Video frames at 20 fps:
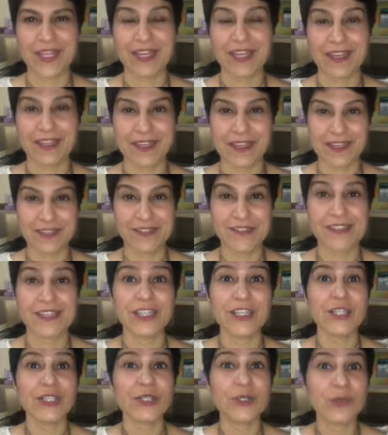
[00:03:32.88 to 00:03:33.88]
and
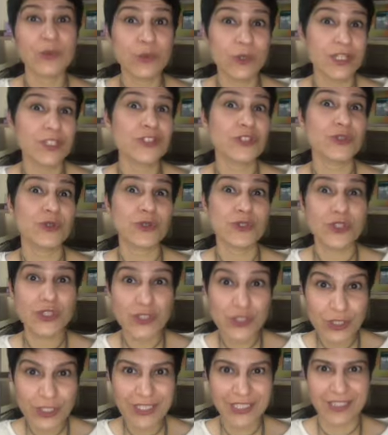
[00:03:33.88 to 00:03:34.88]
you want your
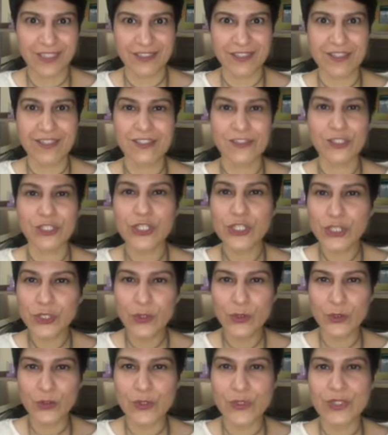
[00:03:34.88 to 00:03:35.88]
students to
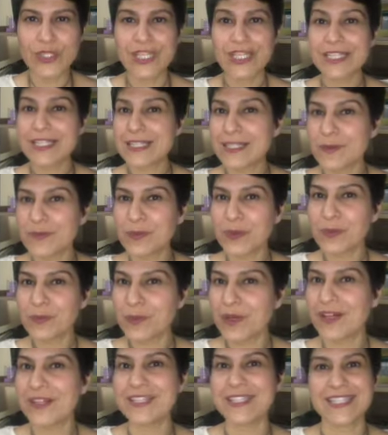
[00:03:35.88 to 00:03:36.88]
use simple
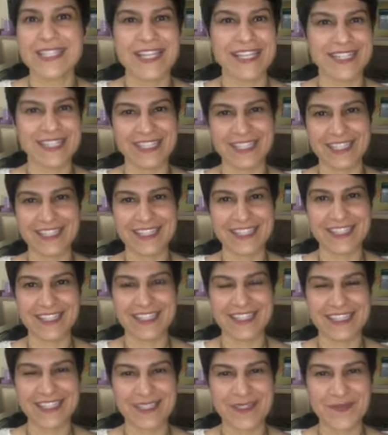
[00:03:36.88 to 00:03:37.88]
past
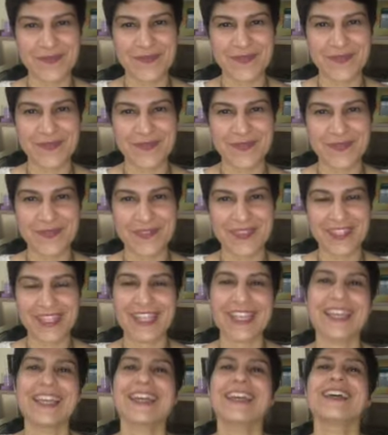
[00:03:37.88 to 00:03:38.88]
sentences.
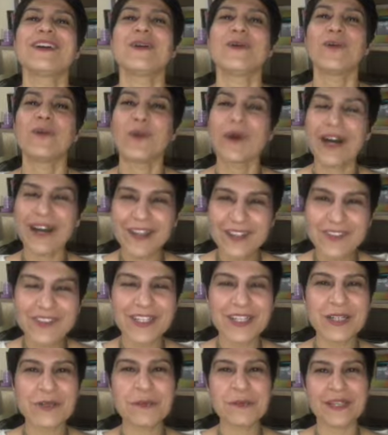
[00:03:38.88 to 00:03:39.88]
While
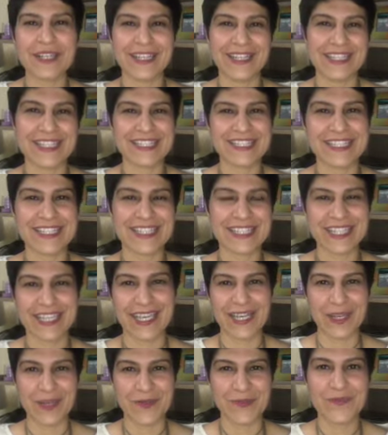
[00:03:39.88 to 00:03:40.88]
they're playing this
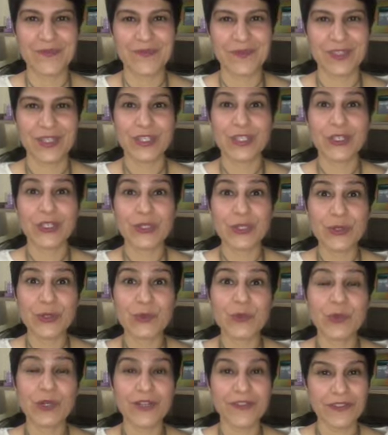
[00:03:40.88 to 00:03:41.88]
game, you
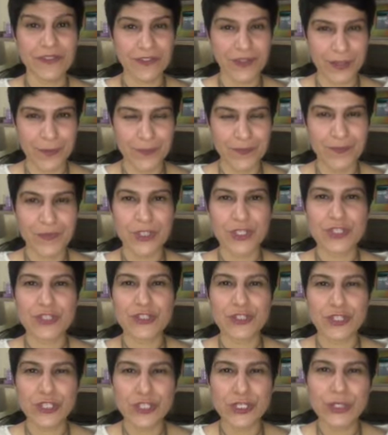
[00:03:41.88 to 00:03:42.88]
want them
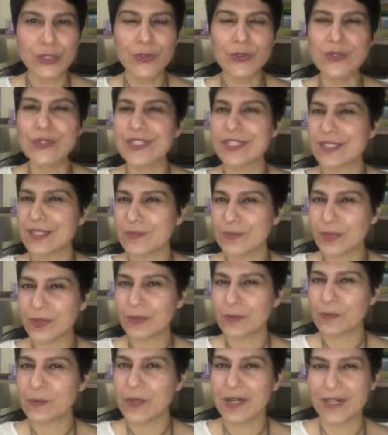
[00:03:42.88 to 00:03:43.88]
to use simple
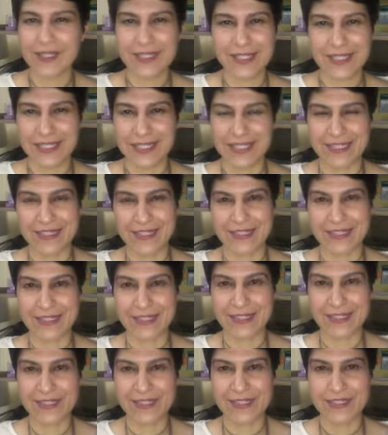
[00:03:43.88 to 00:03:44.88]
past
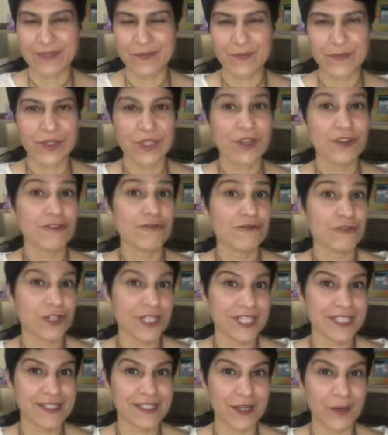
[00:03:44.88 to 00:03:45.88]
sentences. For
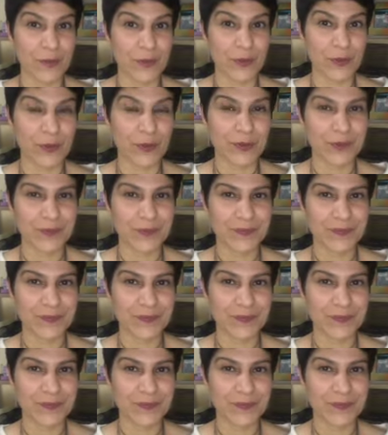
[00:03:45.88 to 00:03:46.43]
example,